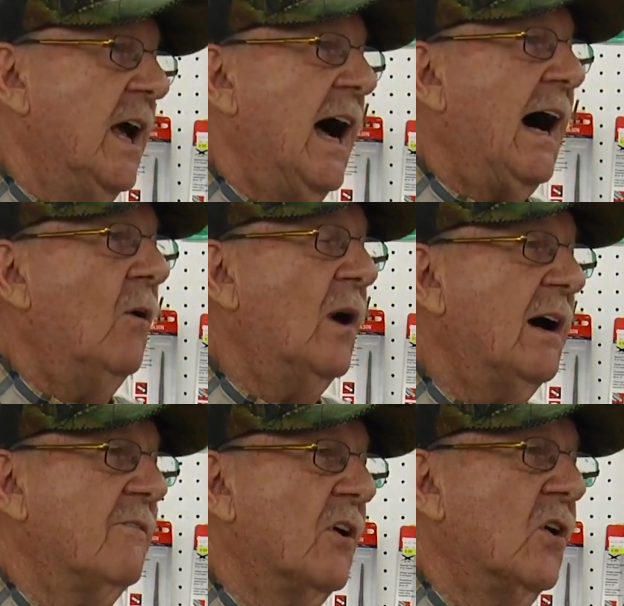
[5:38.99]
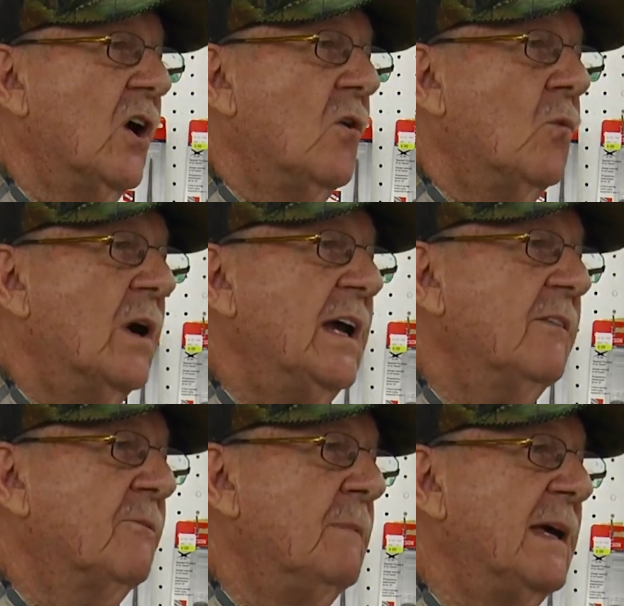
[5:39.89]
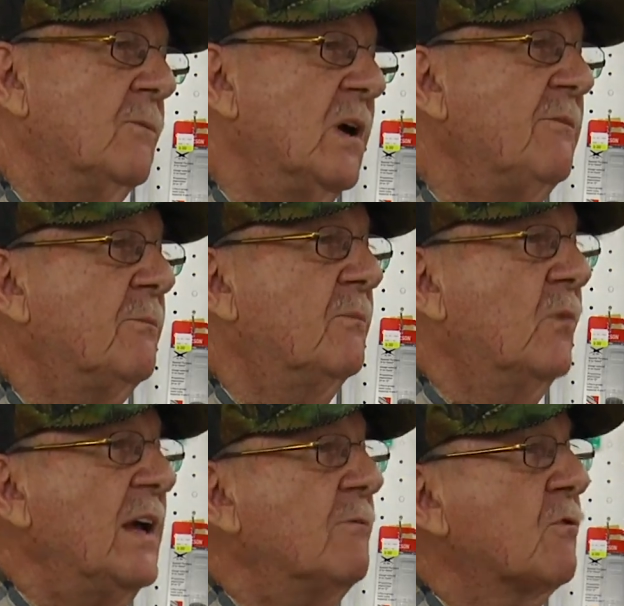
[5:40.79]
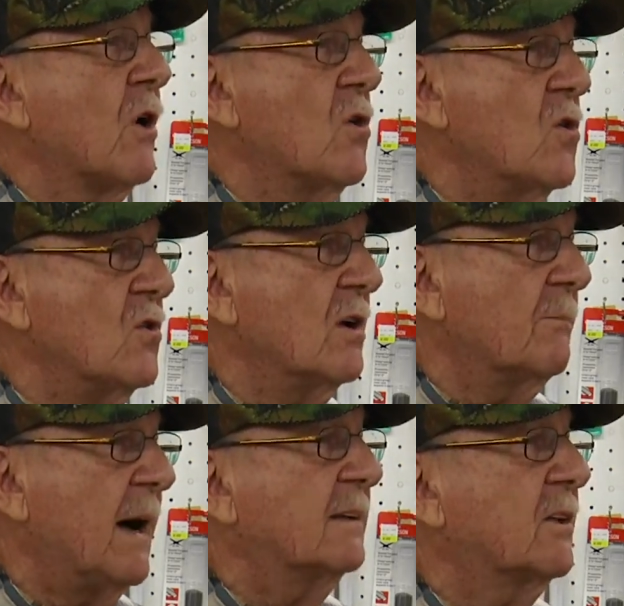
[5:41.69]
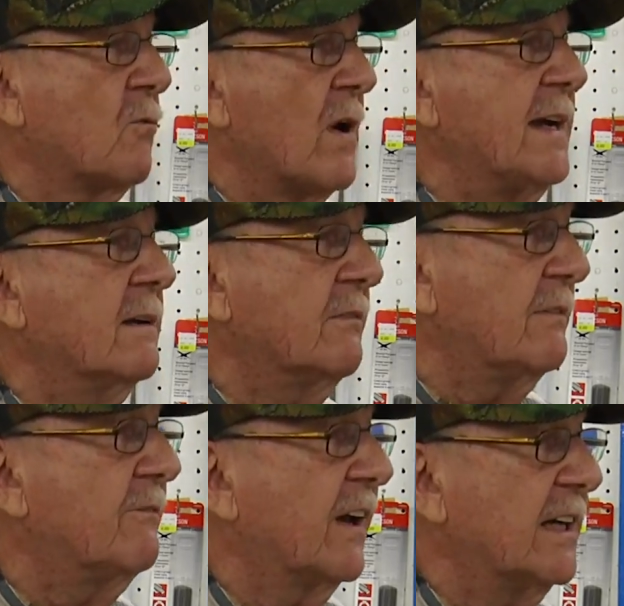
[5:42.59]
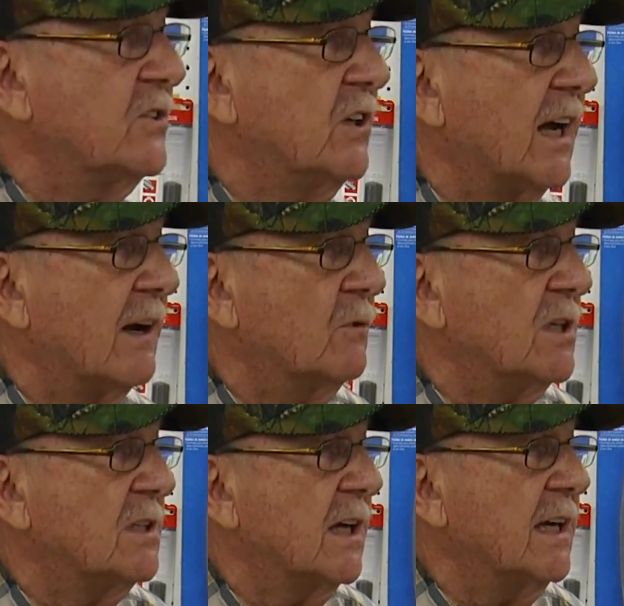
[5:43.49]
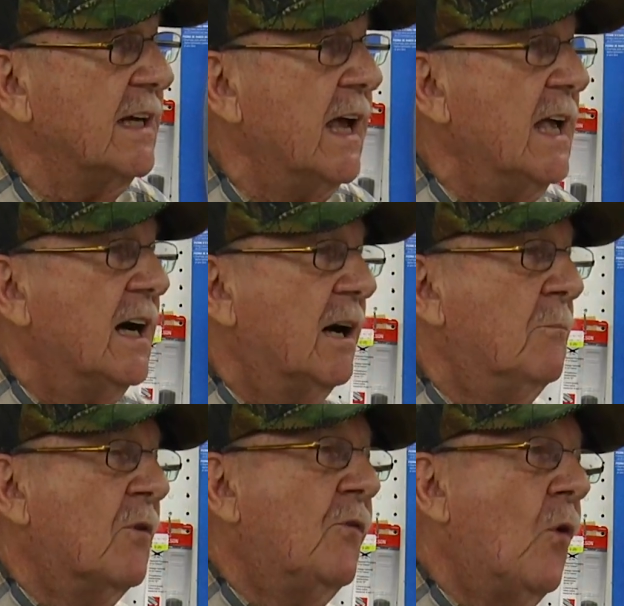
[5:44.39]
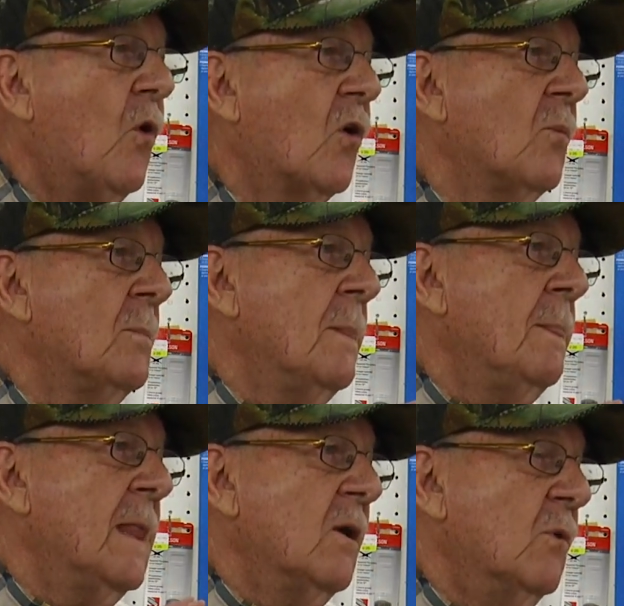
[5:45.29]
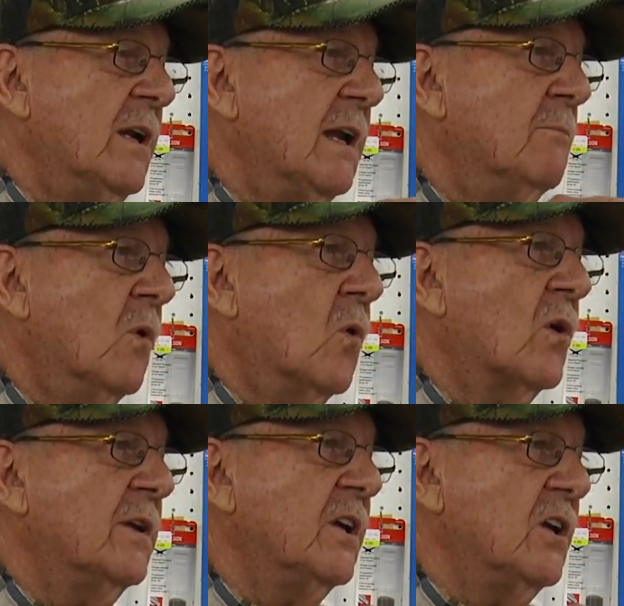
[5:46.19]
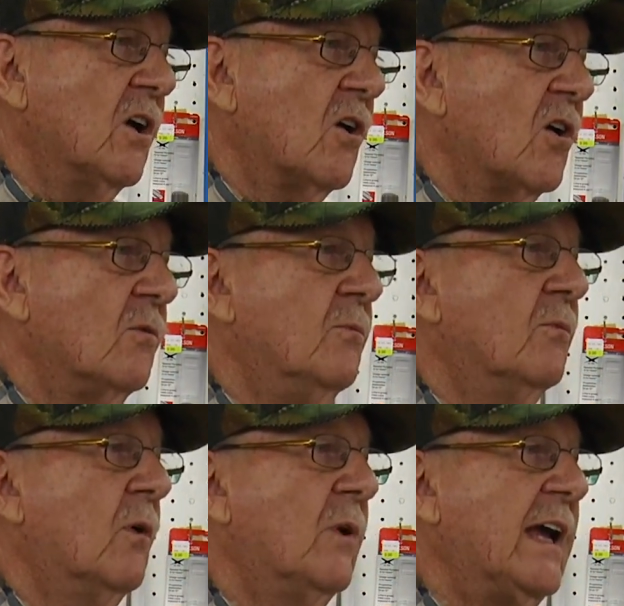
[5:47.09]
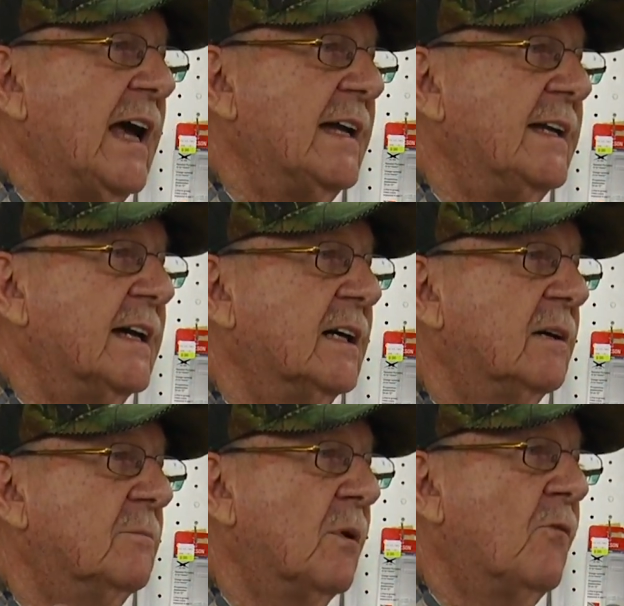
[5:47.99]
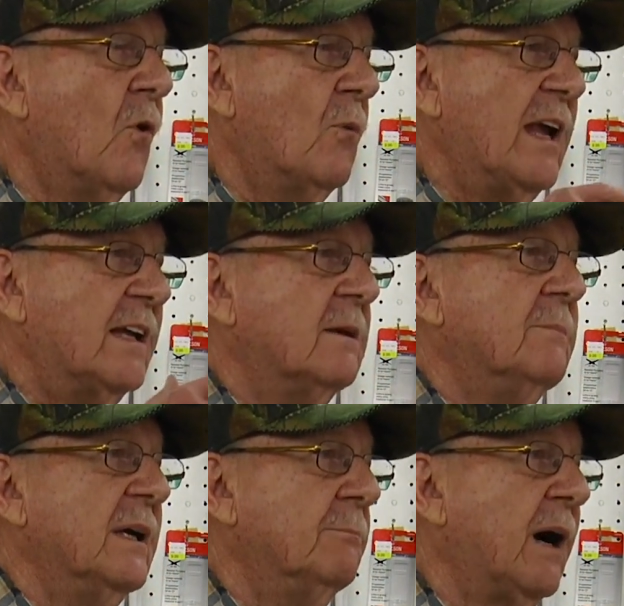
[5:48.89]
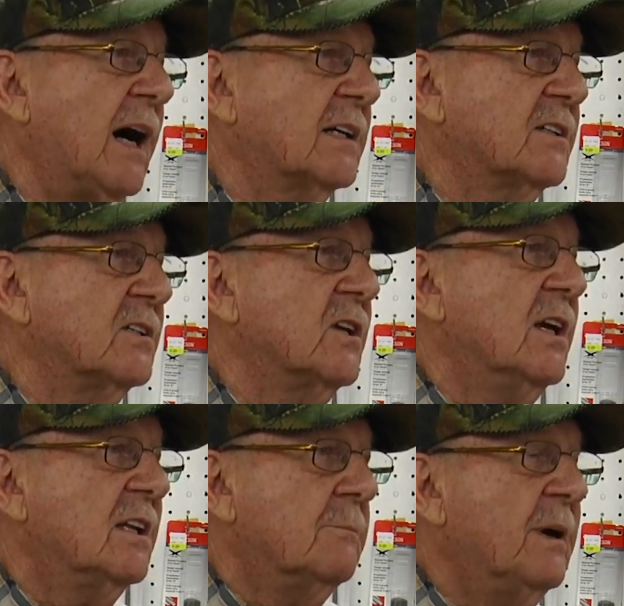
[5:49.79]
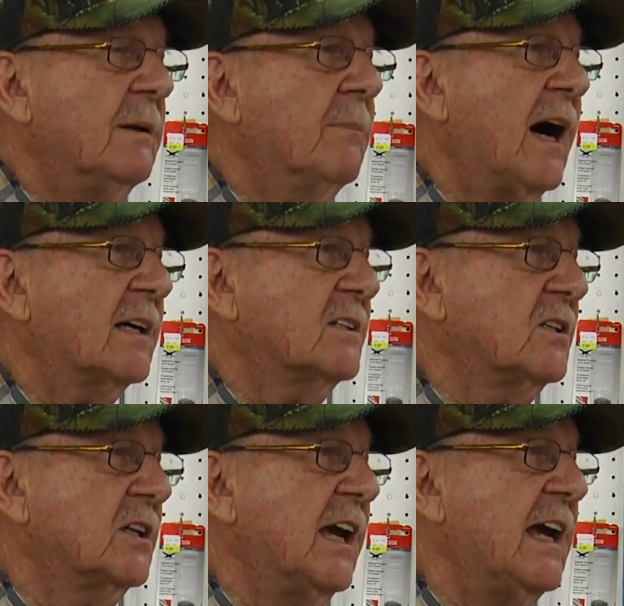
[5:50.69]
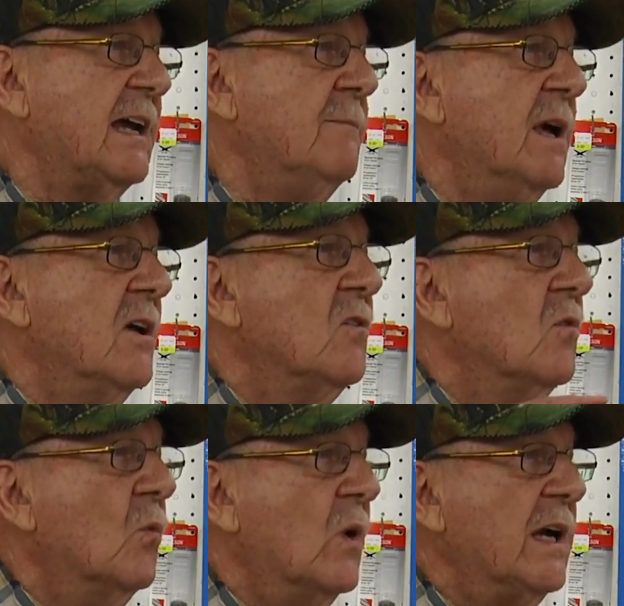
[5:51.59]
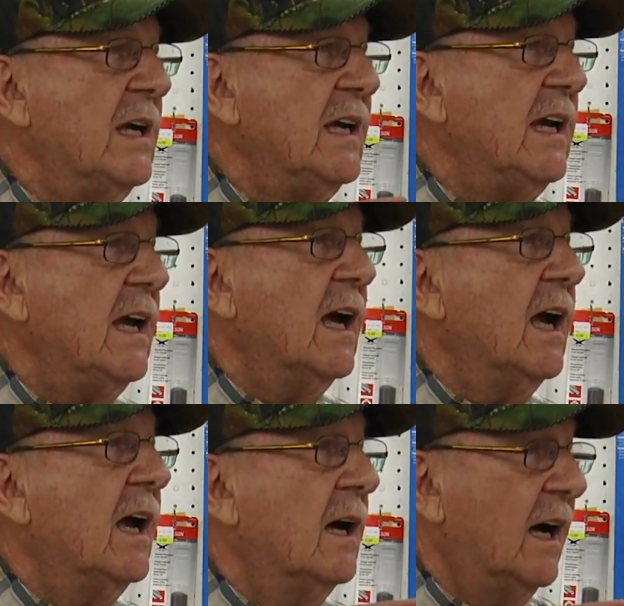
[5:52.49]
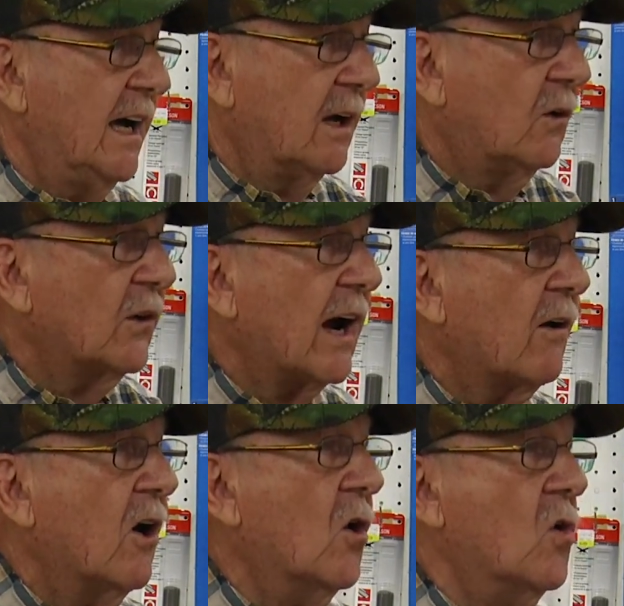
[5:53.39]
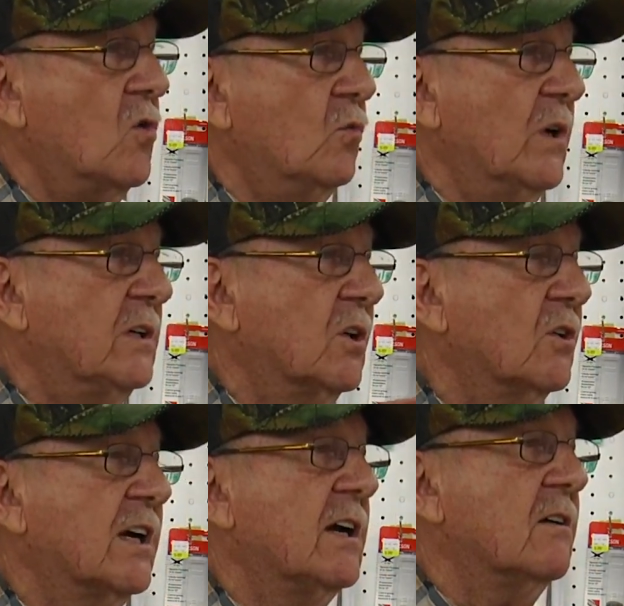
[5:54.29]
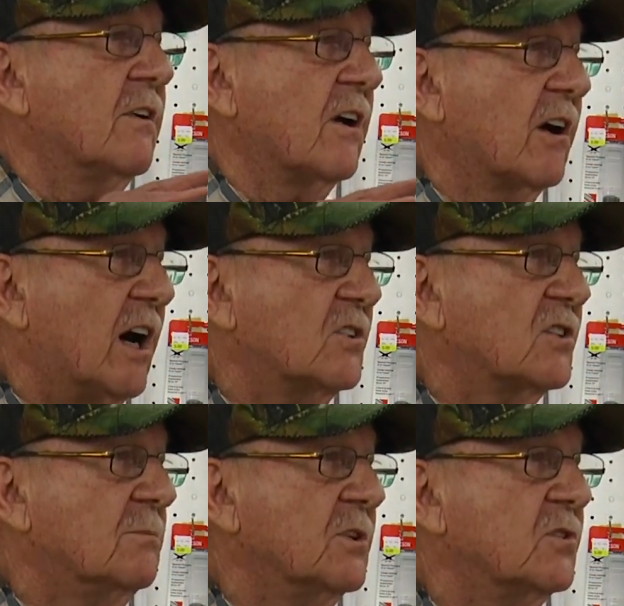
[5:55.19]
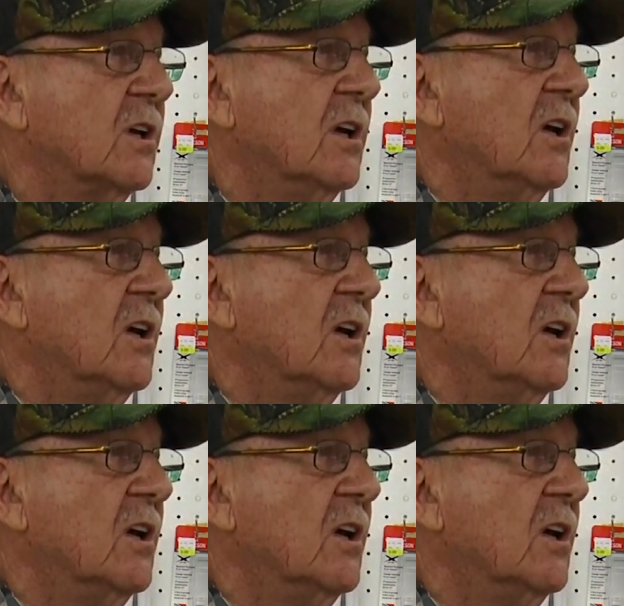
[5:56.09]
However, we've grown about the rate of inflation, I would say. Before We did more in the yard when we had, before we had the big boxes. The big boxes came, we held our own. We took care of our customers.